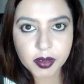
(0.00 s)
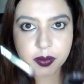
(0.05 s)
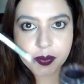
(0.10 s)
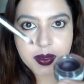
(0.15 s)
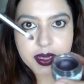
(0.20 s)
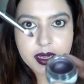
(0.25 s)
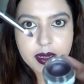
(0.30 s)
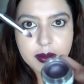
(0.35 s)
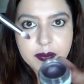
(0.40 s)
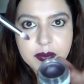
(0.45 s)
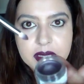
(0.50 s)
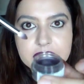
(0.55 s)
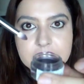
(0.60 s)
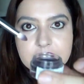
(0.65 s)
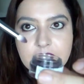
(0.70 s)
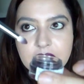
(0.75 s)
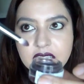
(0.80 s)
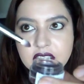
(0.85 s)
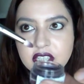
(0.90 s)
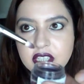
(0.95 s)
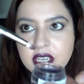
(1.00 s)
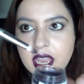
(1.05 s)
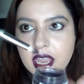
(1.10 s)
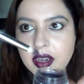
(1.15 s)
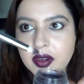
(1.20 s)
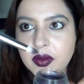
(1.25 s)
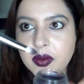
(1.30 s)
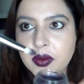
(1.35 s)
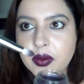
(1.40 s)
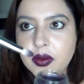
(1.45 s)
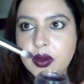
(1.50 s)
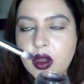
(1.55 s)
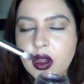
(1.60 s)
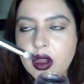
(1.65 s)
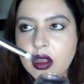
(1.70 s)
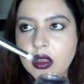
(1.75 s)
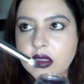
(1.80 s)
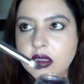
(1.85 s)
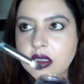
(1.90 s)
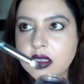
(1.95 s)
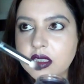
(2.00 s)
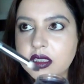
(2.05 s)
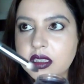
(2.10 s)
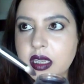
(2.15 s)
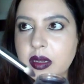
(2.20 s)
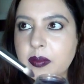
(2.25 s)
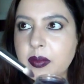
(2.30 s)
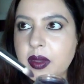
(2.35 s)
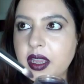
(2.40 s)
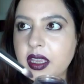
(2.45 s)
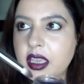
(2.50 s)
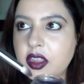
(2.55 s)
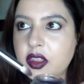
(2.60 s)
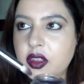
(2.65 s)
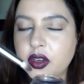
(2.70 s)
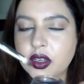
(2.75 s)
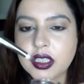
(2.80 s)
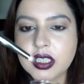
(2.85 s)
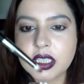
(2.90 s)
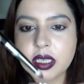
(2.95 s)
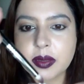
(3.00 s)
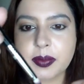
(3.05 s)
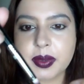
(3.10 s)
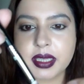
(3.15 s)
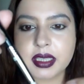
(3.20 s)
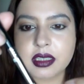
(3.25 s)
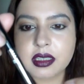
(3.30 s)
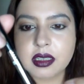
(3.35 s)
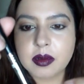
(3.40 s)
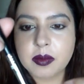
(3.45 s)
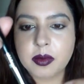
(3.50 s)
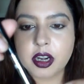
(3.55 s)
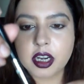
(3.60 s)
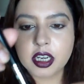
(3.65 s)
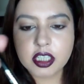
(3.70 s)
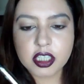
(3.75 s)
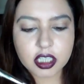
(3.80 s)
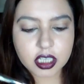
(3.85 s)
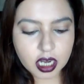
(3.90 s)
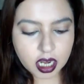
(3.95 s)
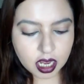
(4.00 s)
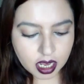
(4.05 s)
going to pick up this eyeshadow on the Sigma E30 pencil brush.